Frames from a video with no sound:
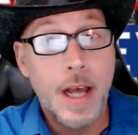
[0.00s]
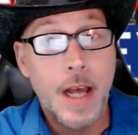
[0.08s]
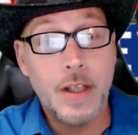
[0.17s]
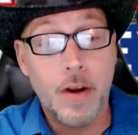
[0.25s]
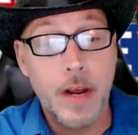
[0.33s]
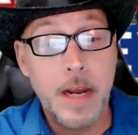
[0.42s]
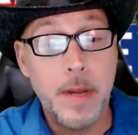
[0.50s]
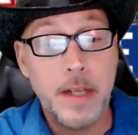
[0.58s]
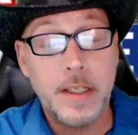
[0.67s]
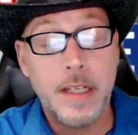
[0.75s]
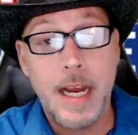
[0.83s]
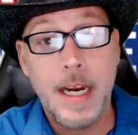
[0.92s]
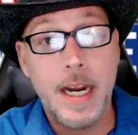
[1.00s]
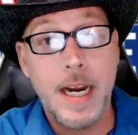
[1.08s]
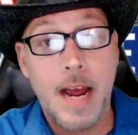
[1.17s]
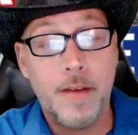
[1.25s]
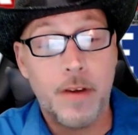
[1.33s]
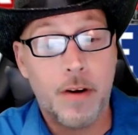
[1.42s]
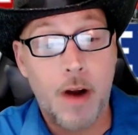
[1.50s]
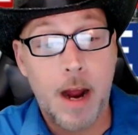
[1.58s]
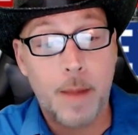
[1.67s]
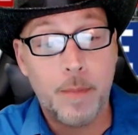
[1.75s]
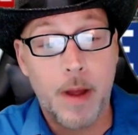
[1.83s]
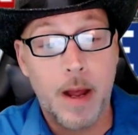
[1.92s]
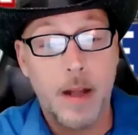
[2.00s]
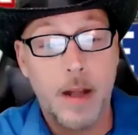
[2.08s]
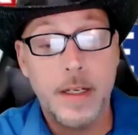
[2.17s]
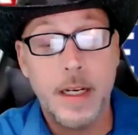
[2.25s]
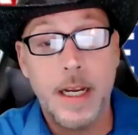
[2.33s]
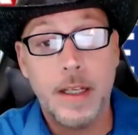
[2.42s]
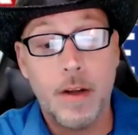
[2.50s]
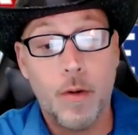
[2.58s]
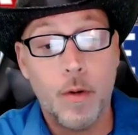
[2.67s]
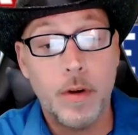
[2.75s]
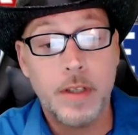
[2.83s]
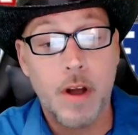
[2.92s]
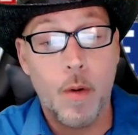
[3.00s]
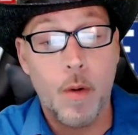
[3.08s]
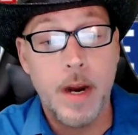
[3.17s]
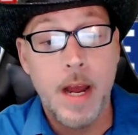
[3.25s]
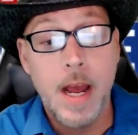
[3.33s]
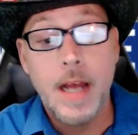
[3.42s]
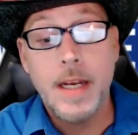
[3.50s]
So he didn't have a crop to get the horse going